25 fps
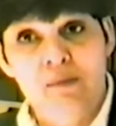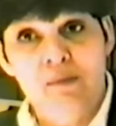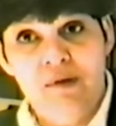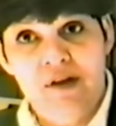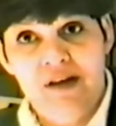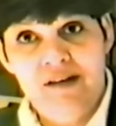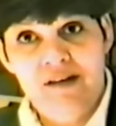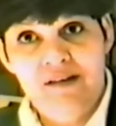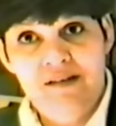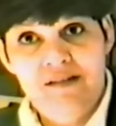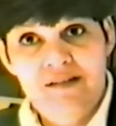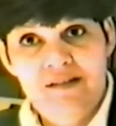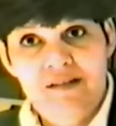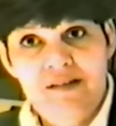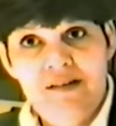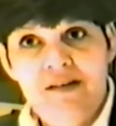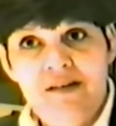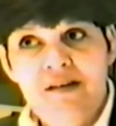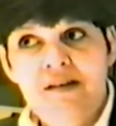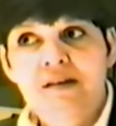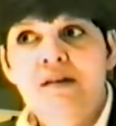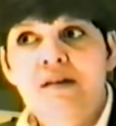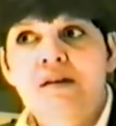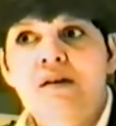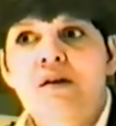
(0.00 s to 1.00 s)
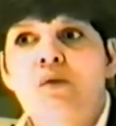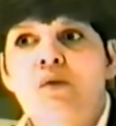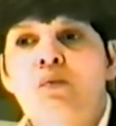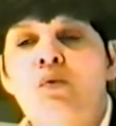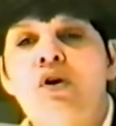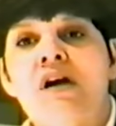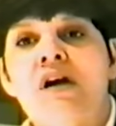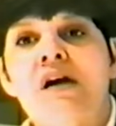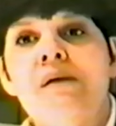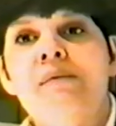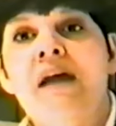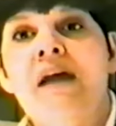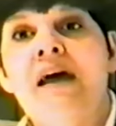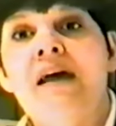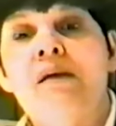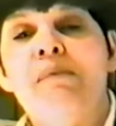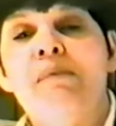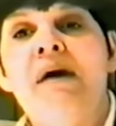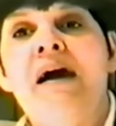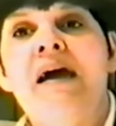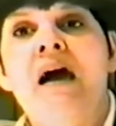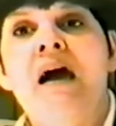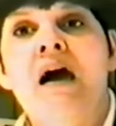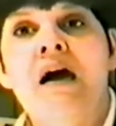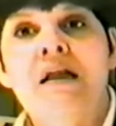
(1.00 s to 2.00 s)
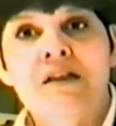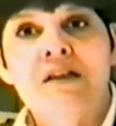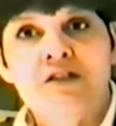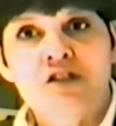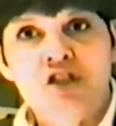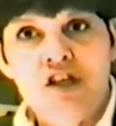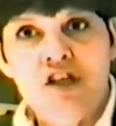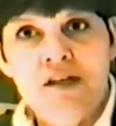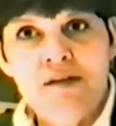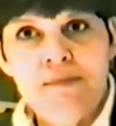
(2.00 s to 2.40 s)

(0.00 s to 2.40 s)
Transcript: to me were coming out of biology